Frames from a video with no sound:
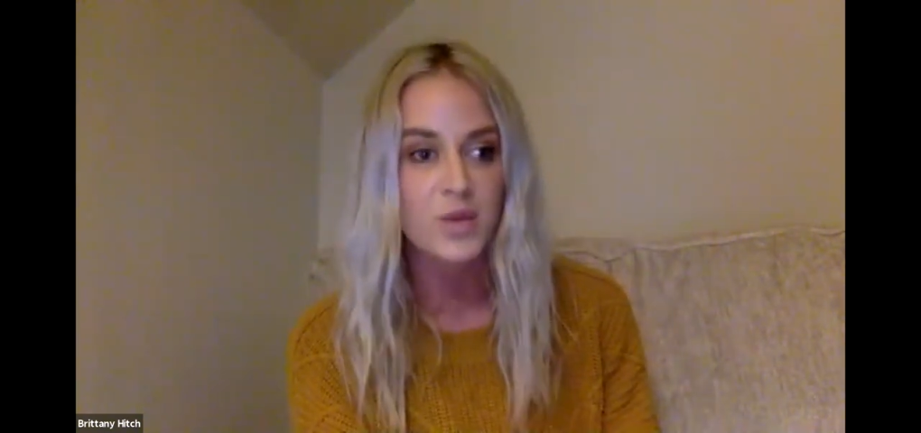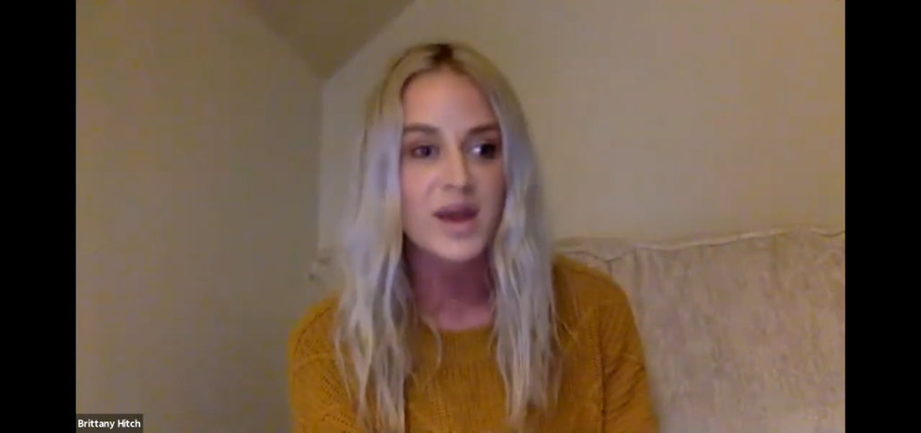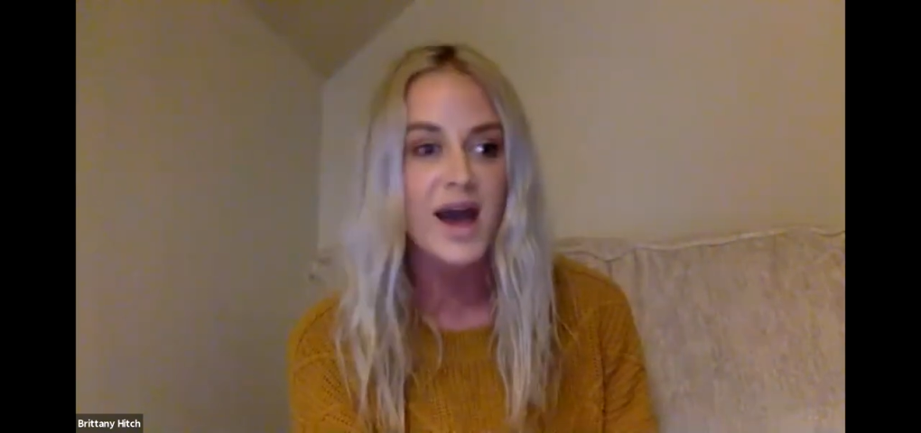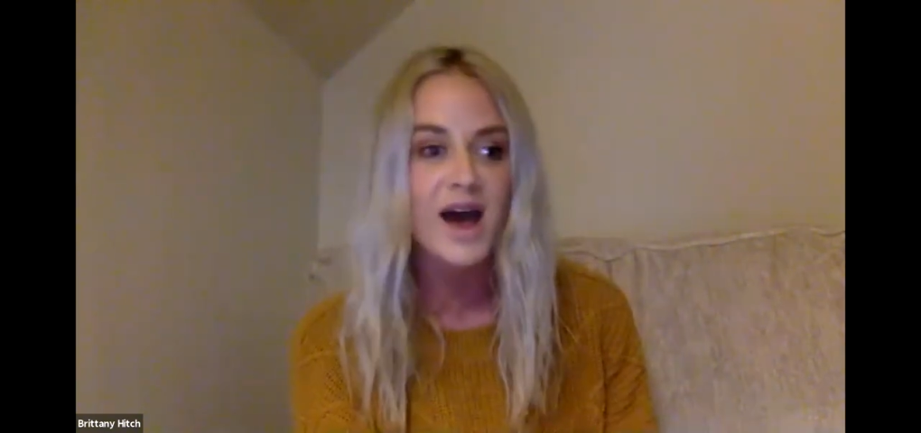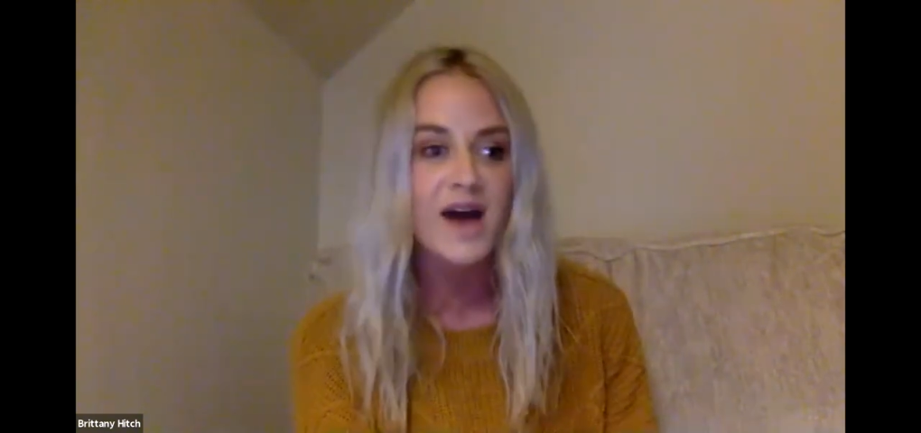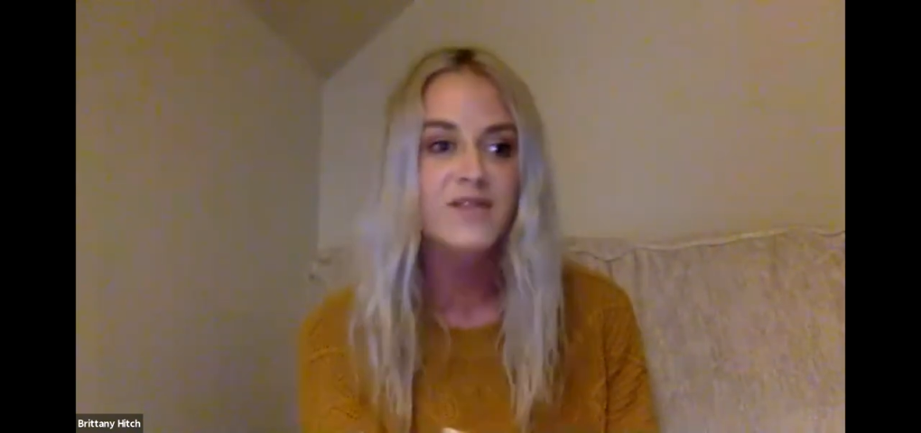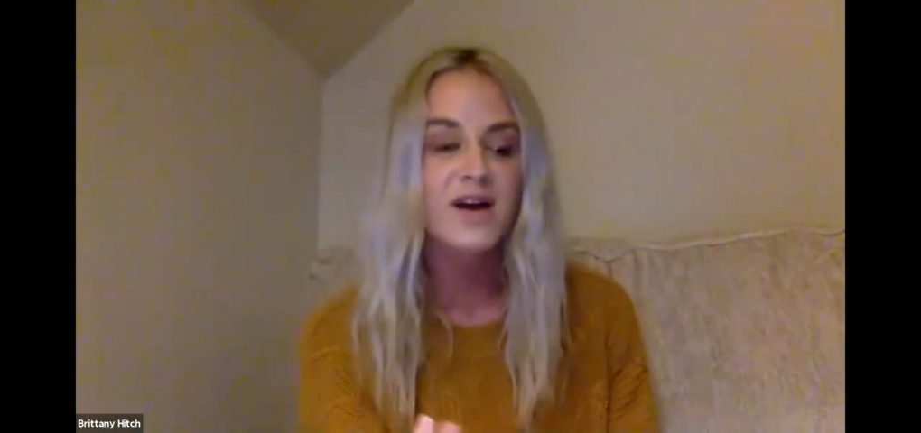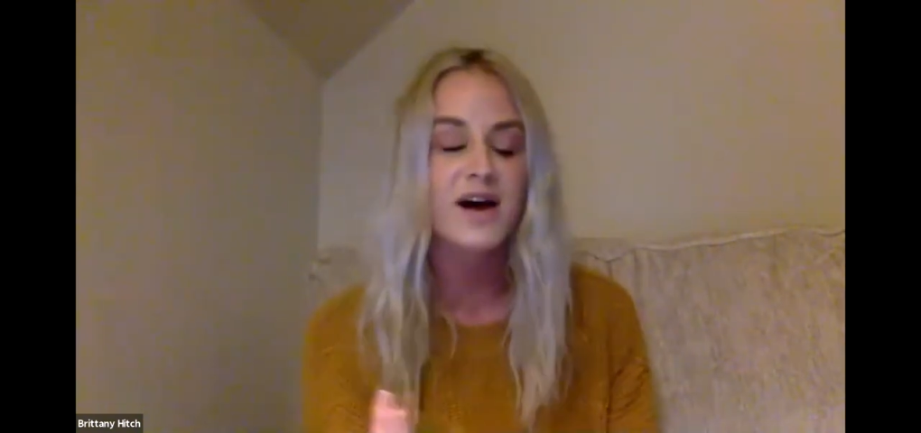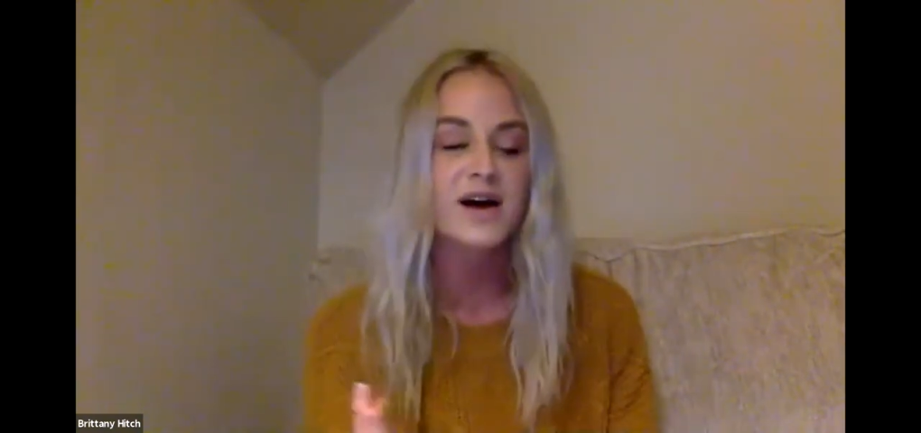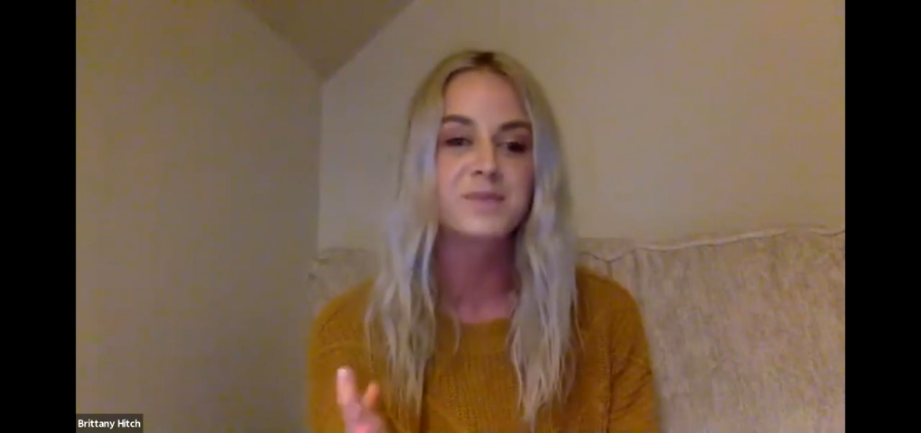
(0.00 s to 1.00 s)
we have
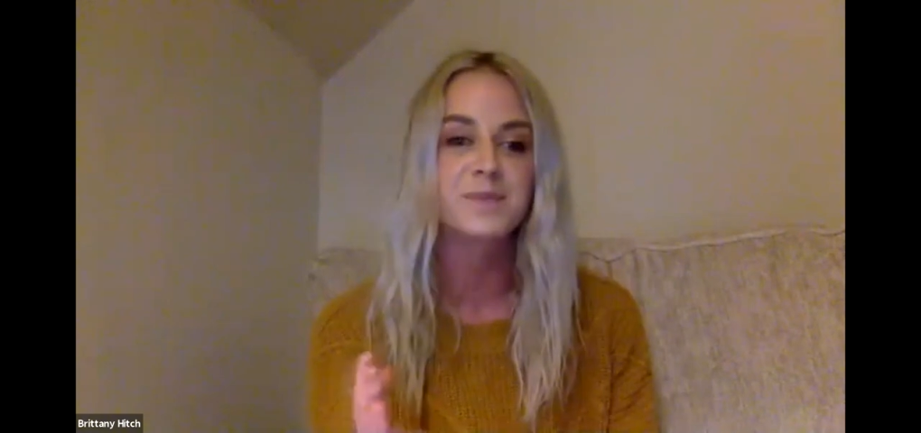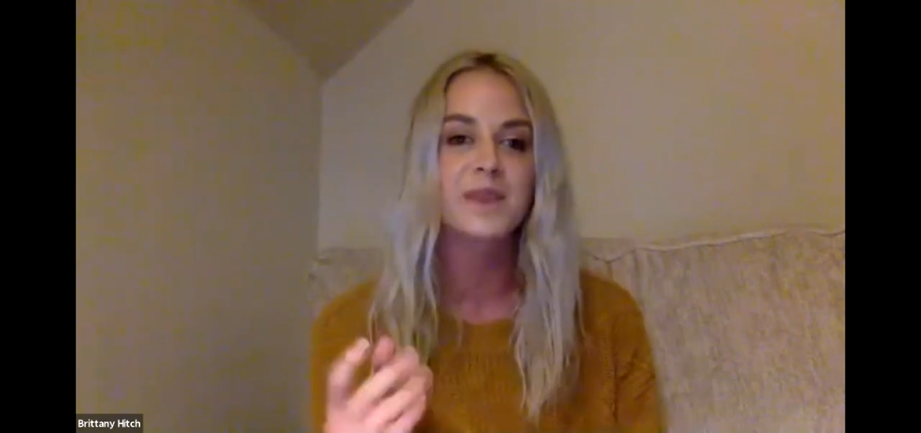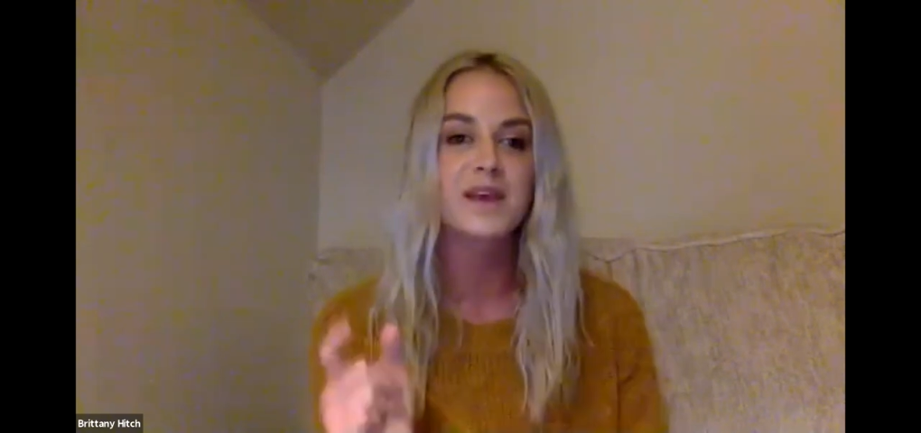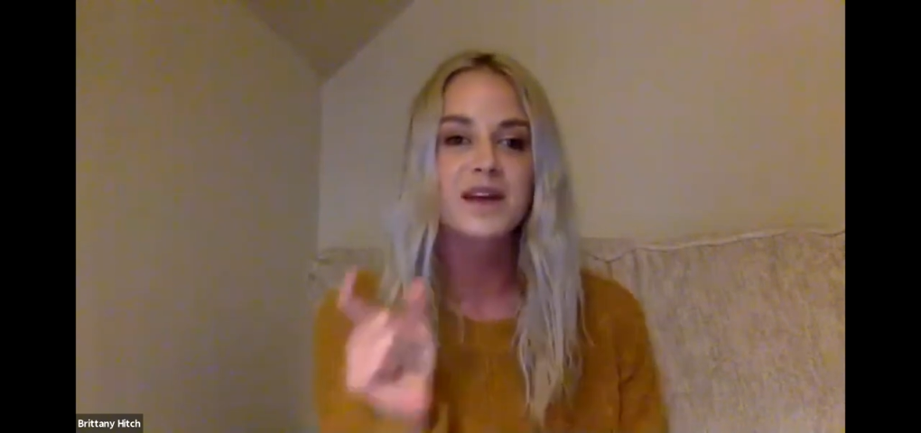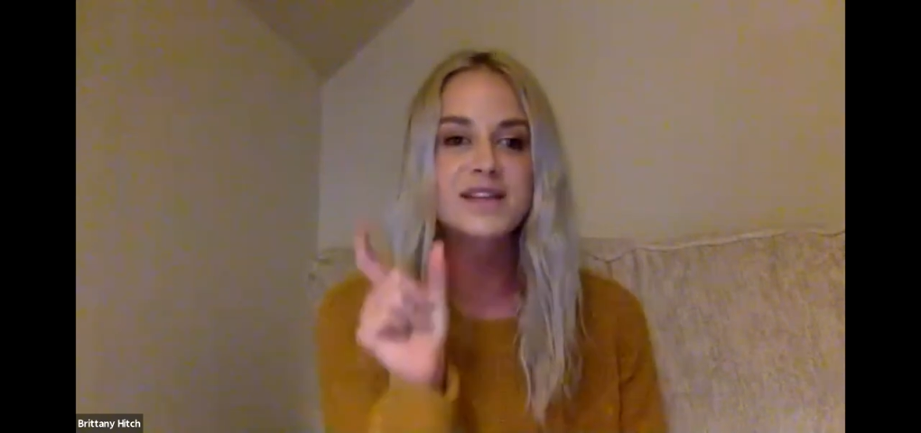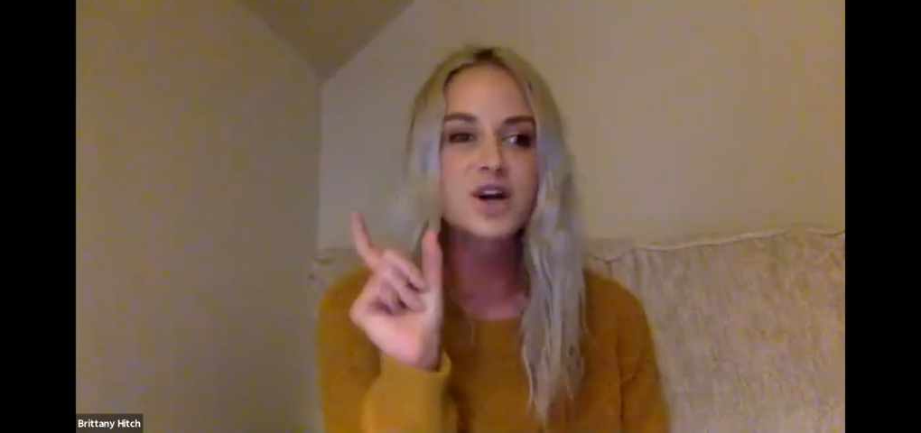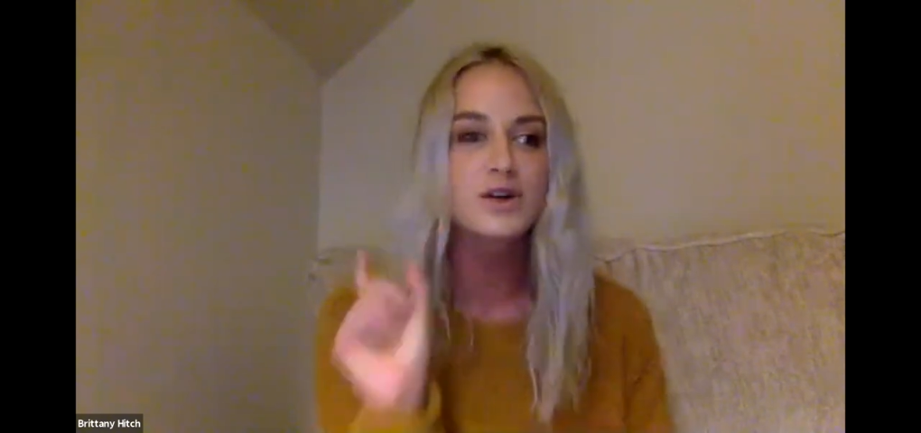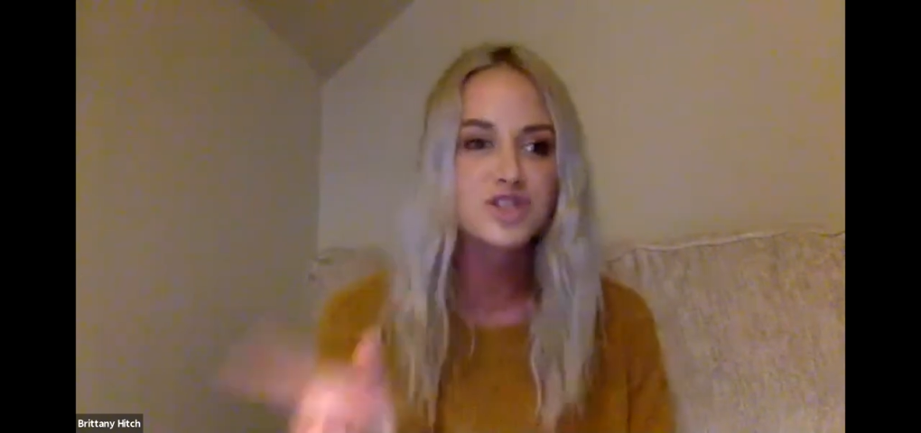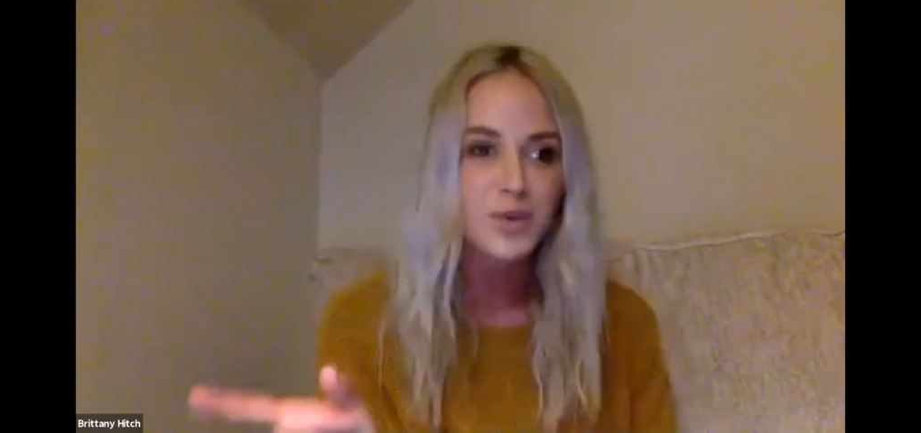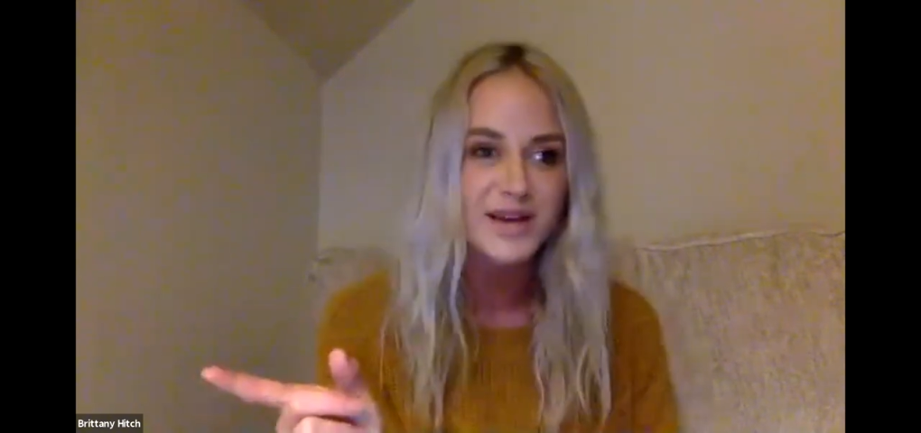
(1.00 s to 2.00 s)
um, it's
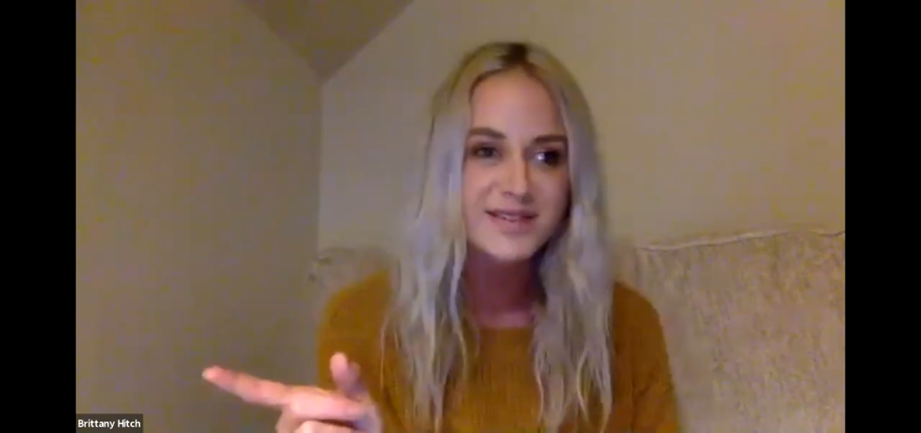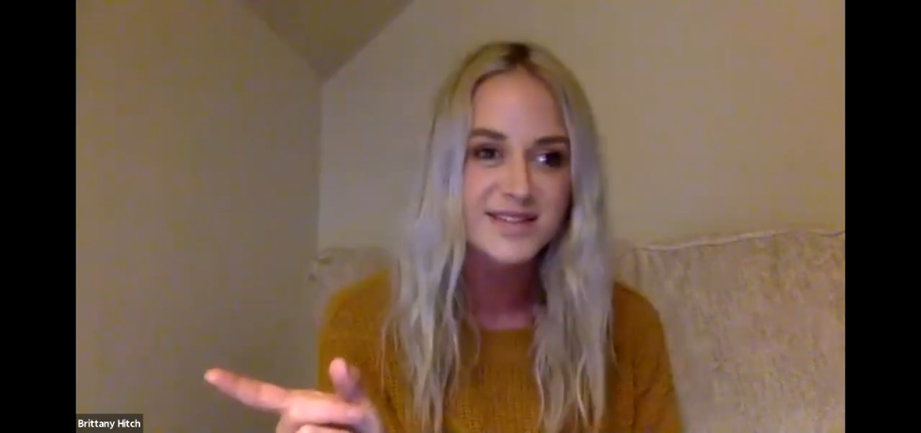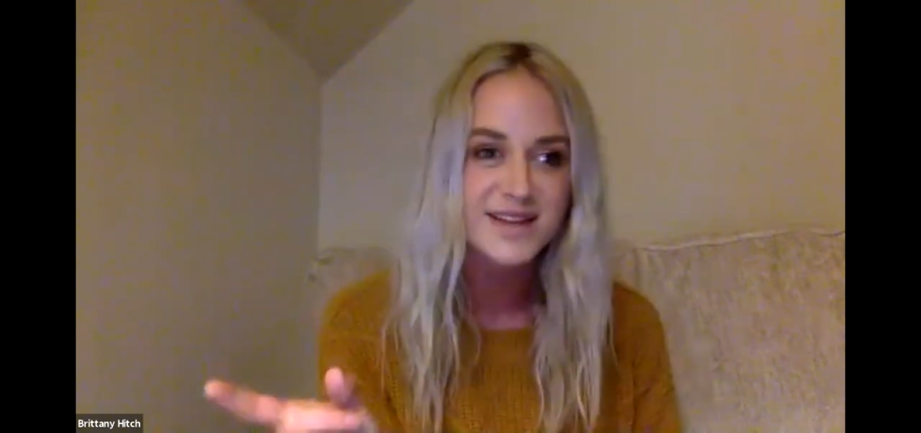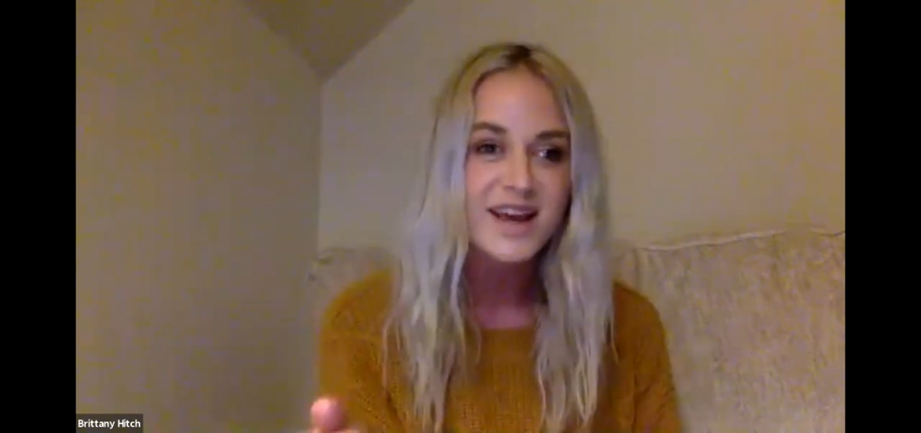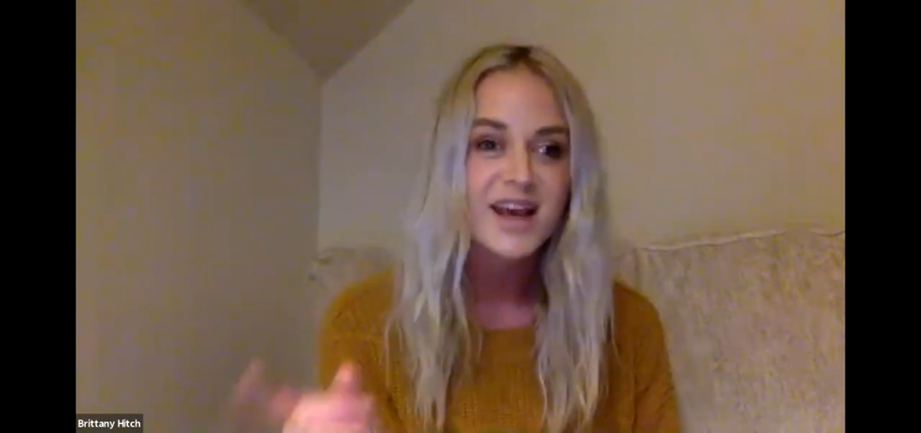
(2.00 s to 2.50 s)
called Twist,